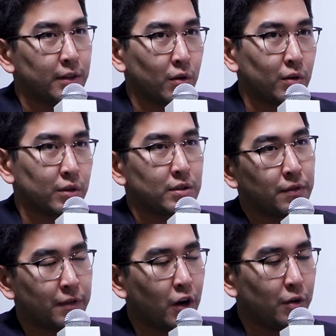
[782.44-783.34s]
the context
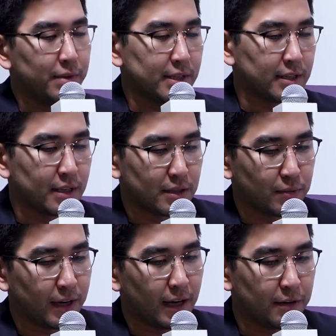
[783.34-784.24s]
of our business,
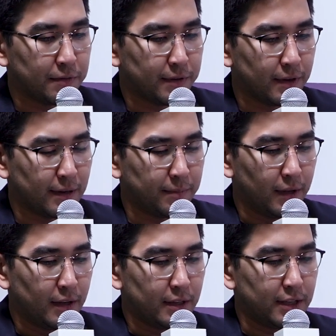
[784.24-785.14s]
we kind of
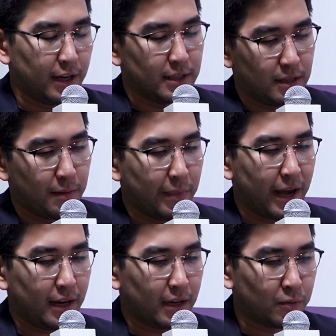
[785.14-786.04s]
take a step
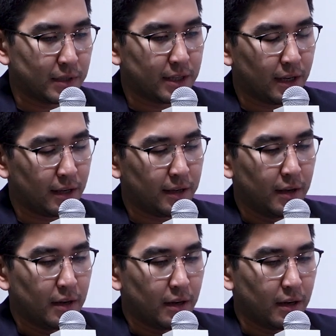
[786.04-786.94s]
back and we say,
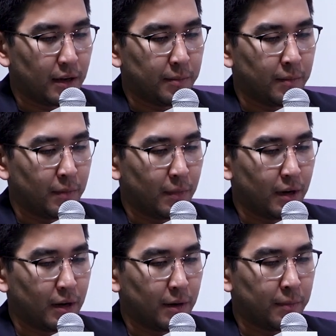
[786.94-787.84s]

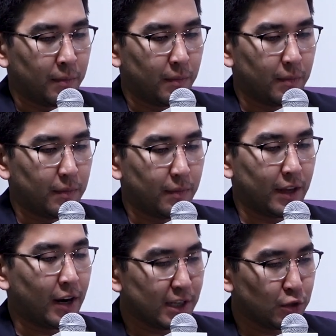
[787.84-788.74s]

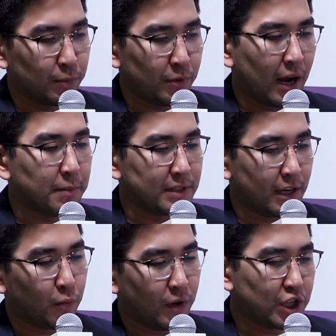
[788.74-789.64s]
there are super apps
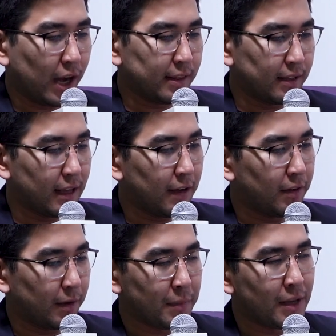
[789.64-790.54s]
like WeChat that have
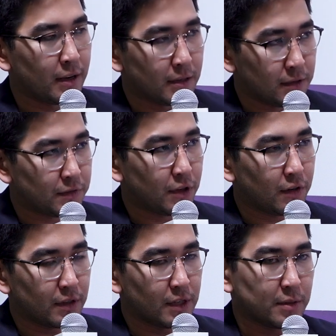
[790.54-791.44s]
millions of
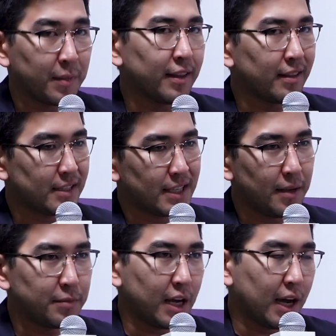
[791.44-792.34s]
services. But at the
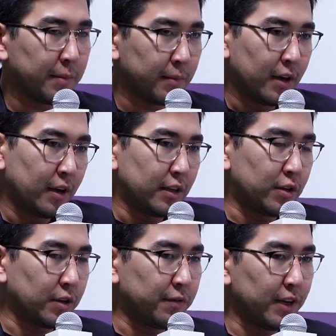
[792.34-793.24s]
same time,
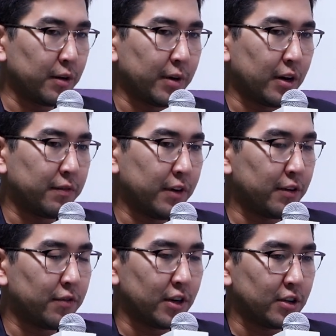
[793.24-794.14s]
you can think about
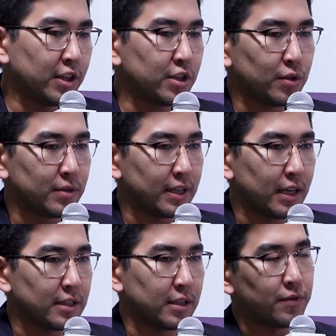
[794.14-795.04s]
very, very niche use
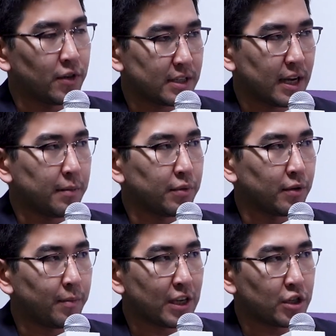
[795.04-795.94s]
cases. For example,
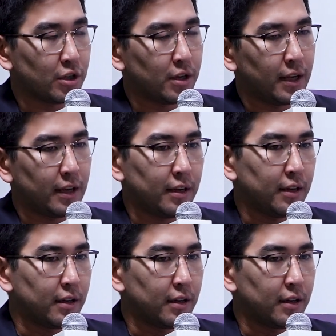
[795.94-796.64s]
imagine a